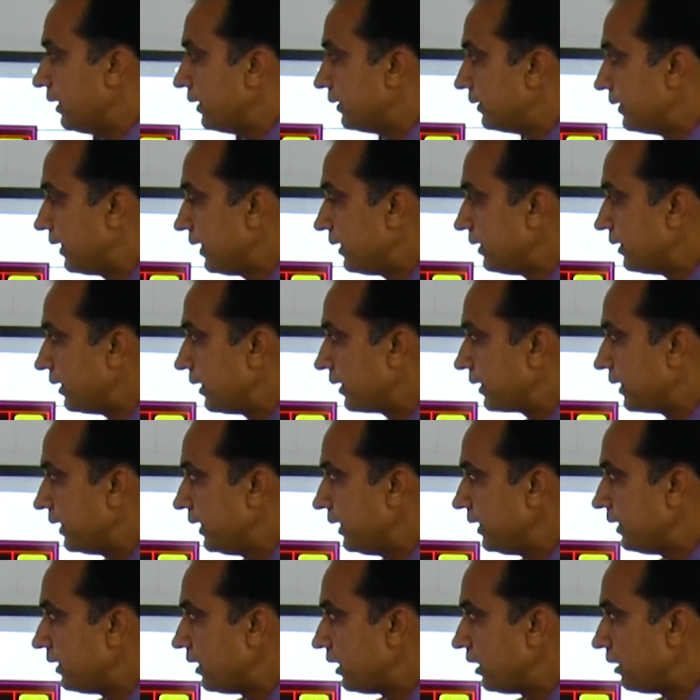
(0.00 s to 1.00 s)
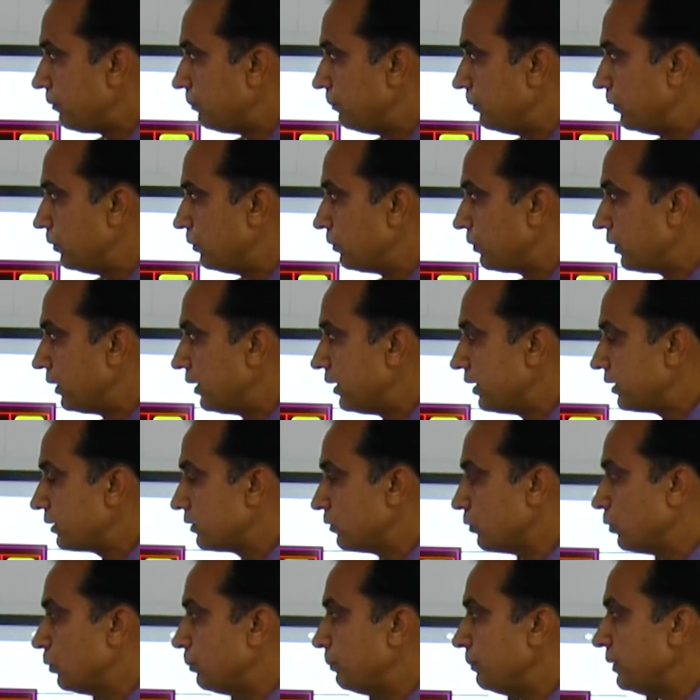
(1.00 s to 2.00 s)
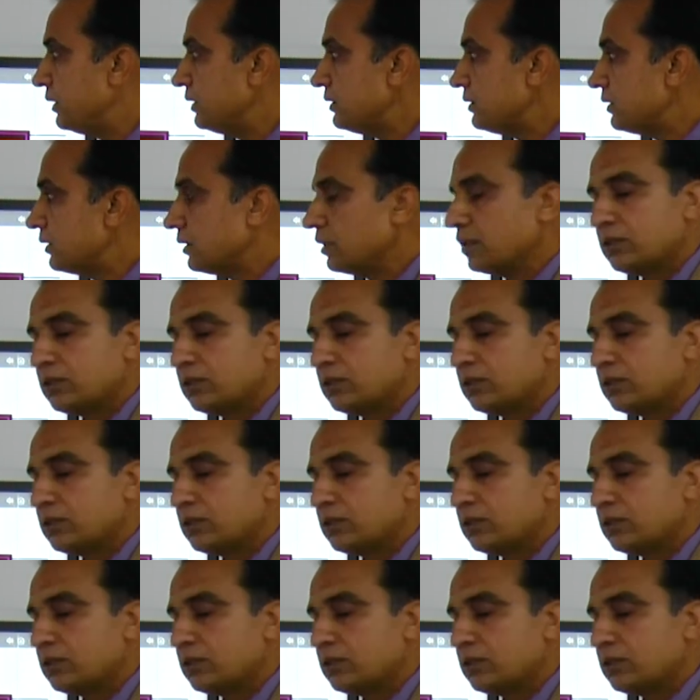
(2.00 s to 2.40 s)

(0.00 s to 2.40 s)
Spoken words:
Then again a blue color group is